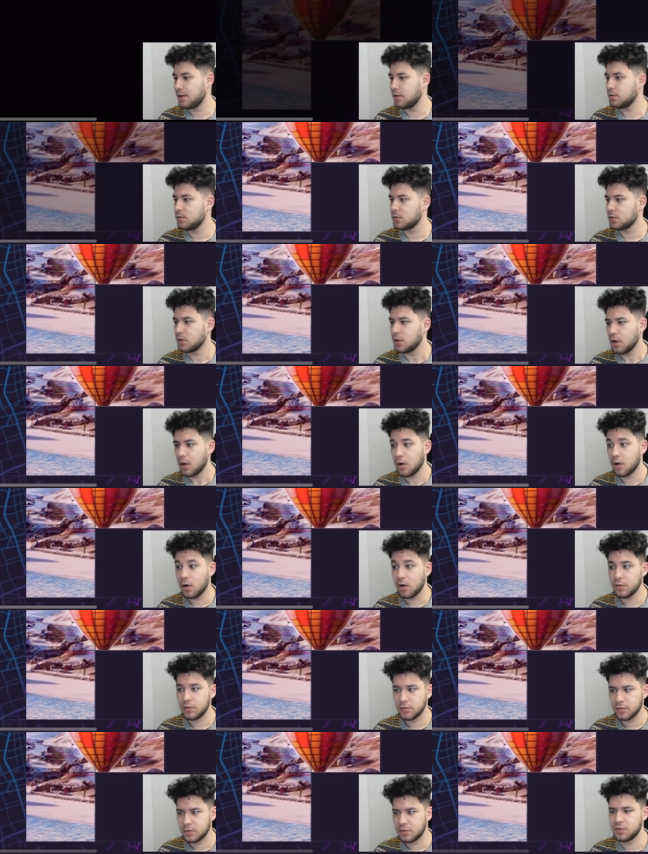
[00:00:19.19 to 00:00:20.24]
and uh,
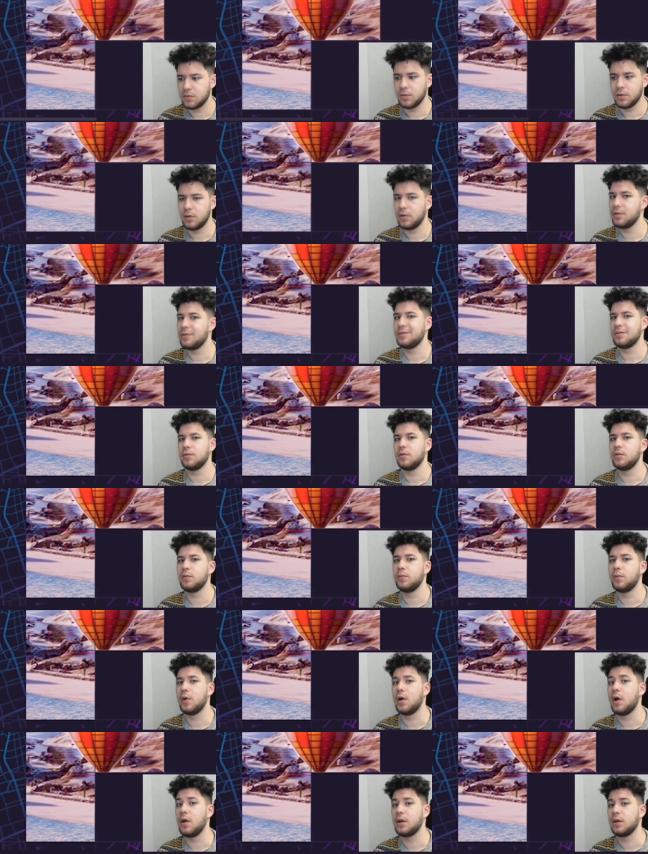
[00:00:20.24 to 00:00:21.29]
I spent all
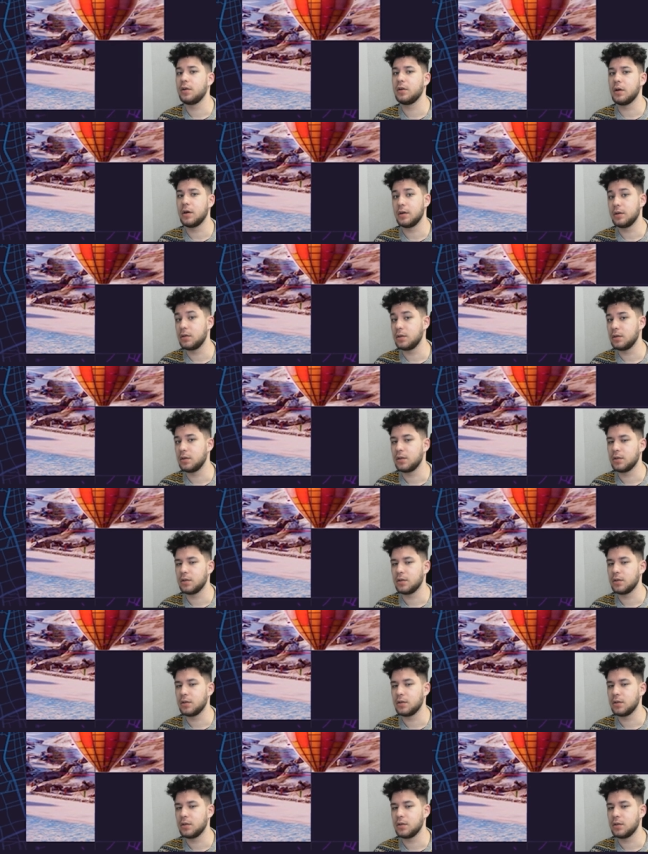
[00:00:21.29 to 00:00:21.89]
my money,